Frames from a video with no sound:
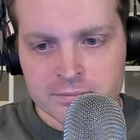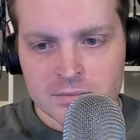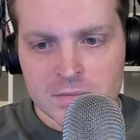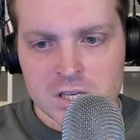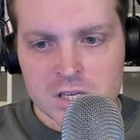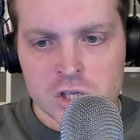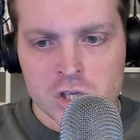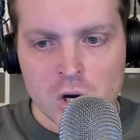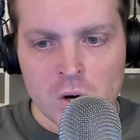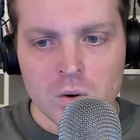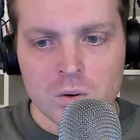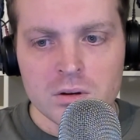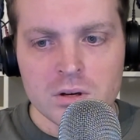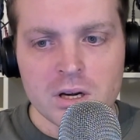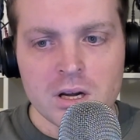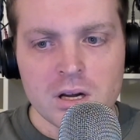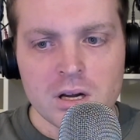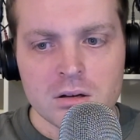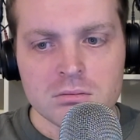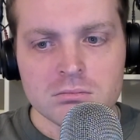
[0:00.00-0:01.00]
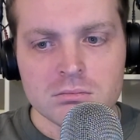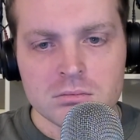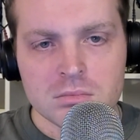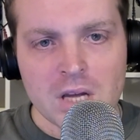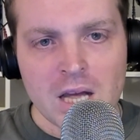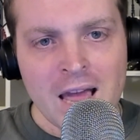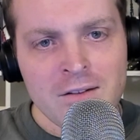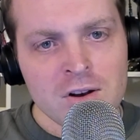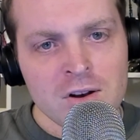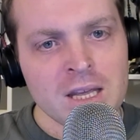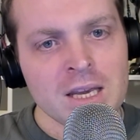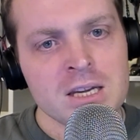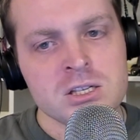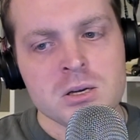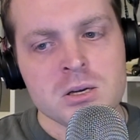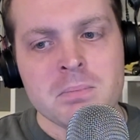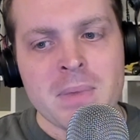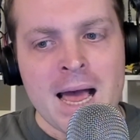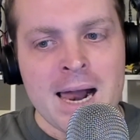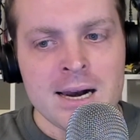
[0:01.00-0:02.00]
So everything is a
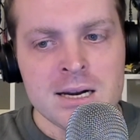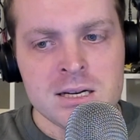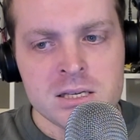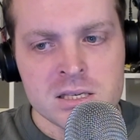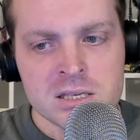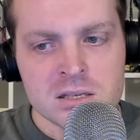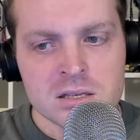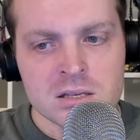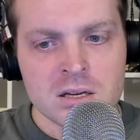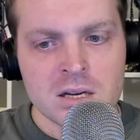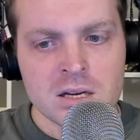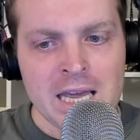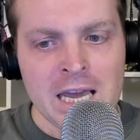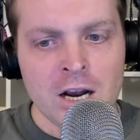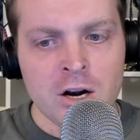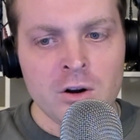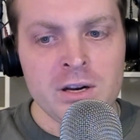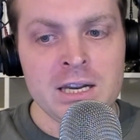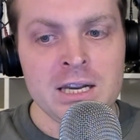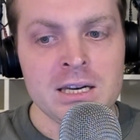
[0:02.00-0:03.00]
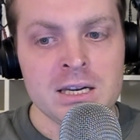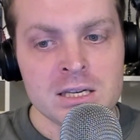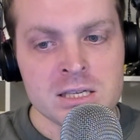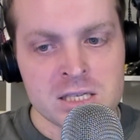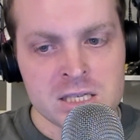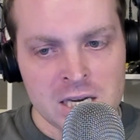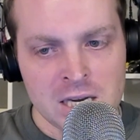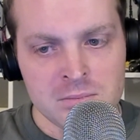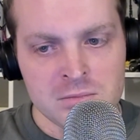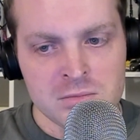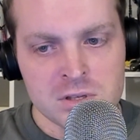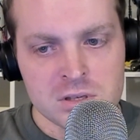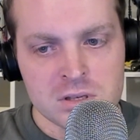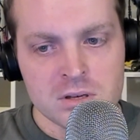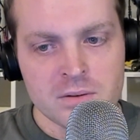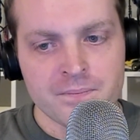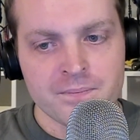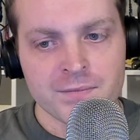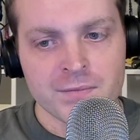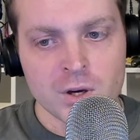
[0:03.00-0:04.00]
balance, included, it seems,
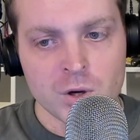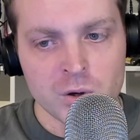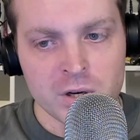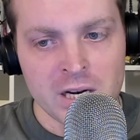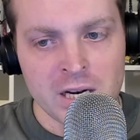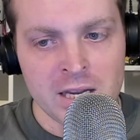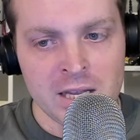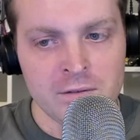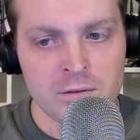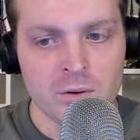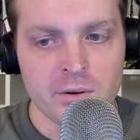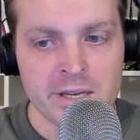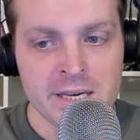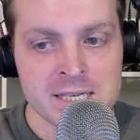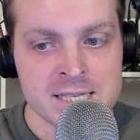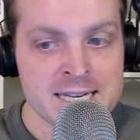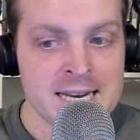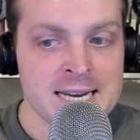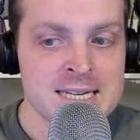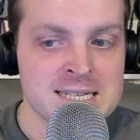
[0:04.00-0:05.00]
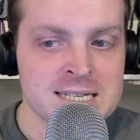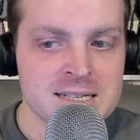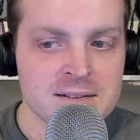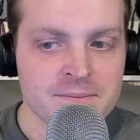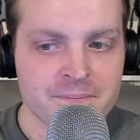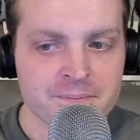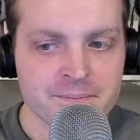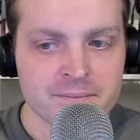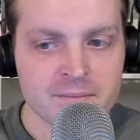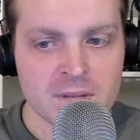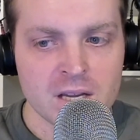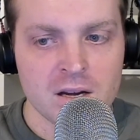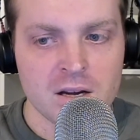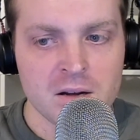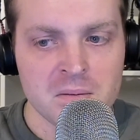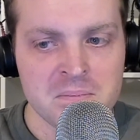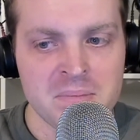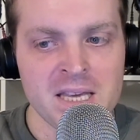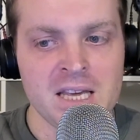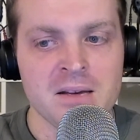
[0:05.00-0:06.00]
good and evil. He says,
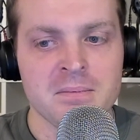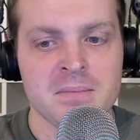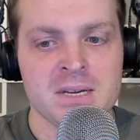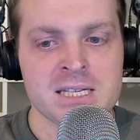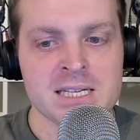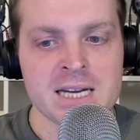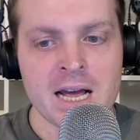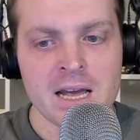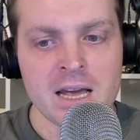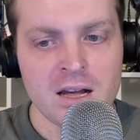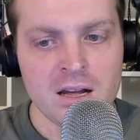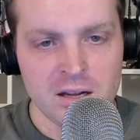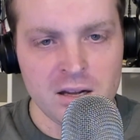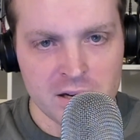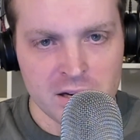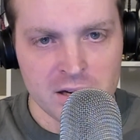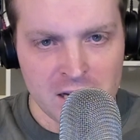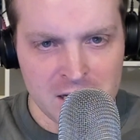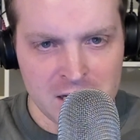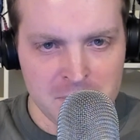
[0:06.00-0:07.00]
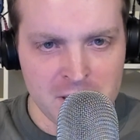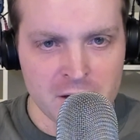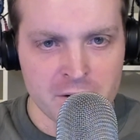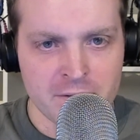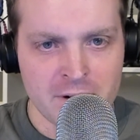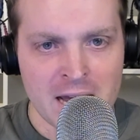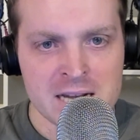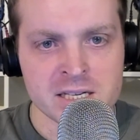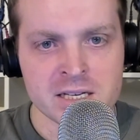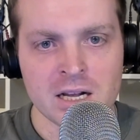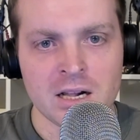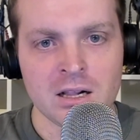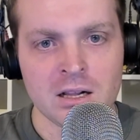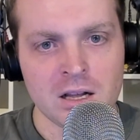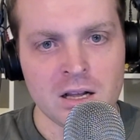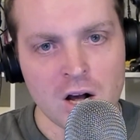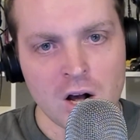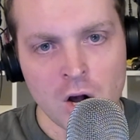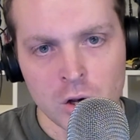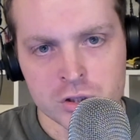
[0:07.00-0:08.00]
be a messiah and be a
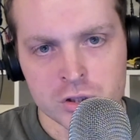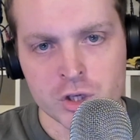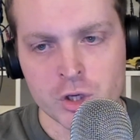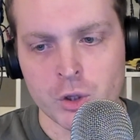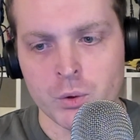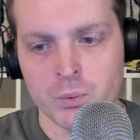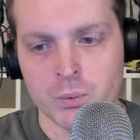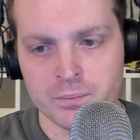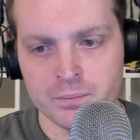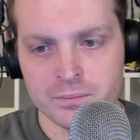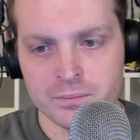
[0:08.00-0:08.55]
rascal also.